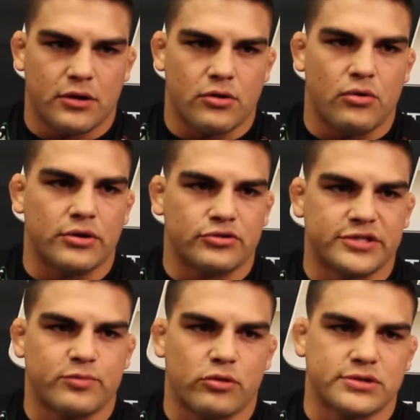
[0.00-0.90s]
going to a
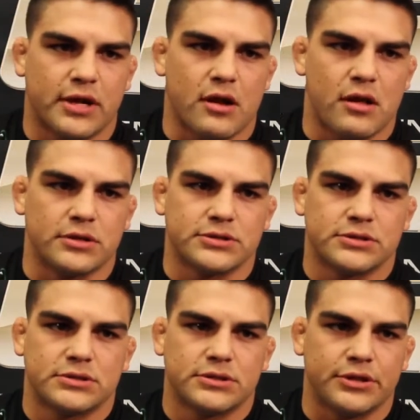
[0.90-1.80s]
sports
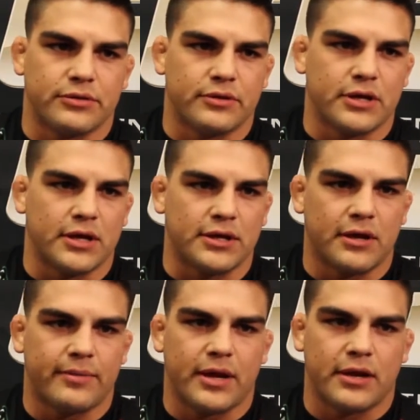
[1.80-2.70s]
psychologist, you know, and the
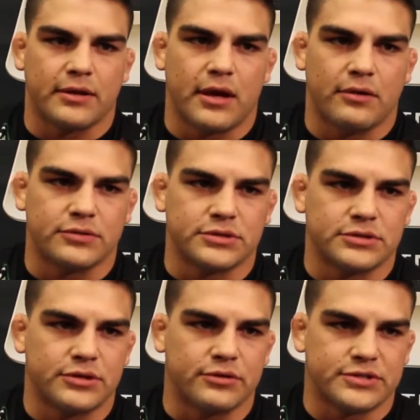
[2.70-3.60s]
idea behind that
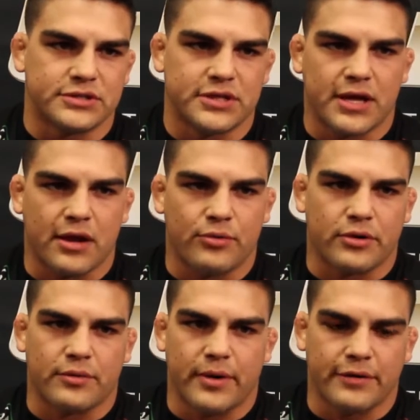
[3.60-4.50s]
was, you know, since I can't
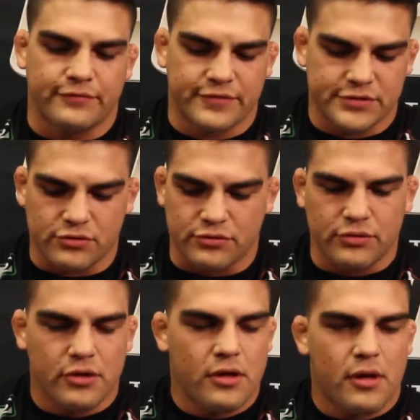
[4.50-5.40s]
work on my physical
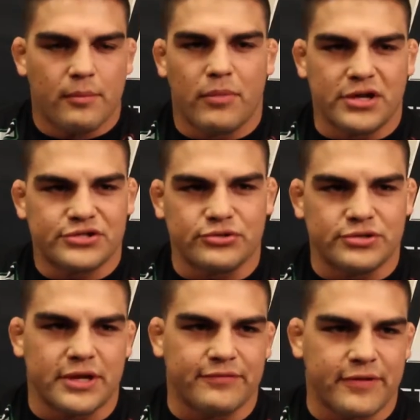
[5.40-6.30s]

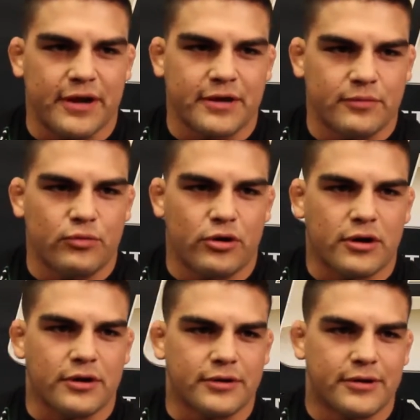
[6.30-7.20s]
muscles, I've got to
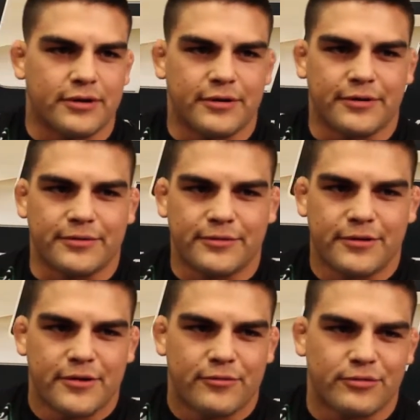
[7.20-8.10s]
work on
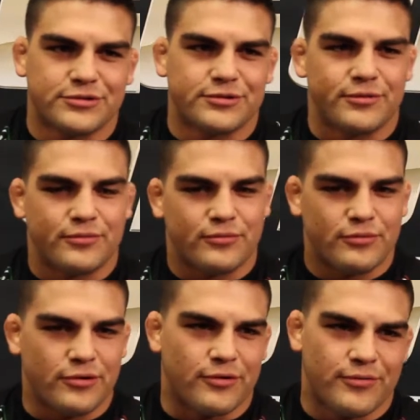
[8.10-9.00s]
what's, you
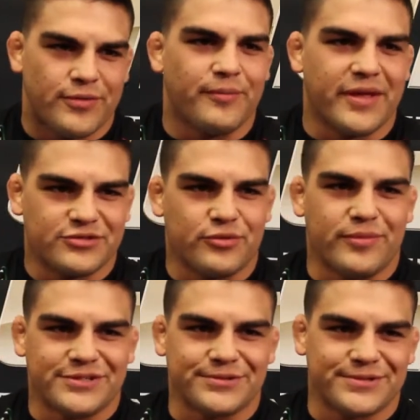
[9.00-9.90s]
know, the mental
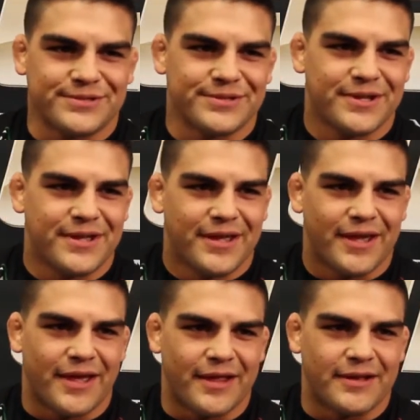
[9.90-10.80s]
muscles,
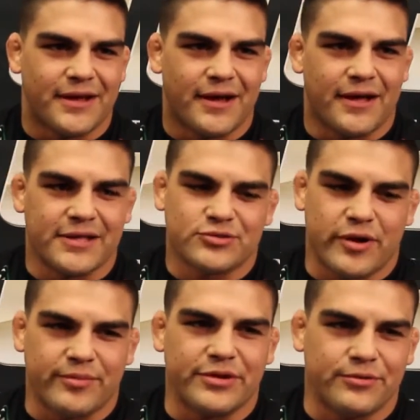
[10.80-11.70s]
and that's
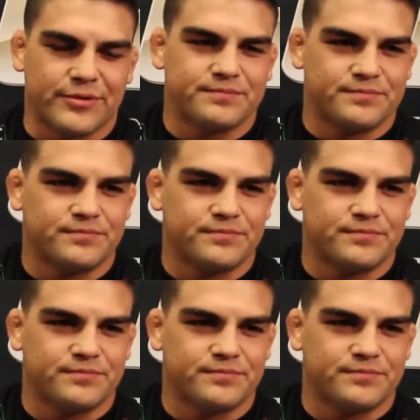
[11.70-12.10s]
what I've been doing.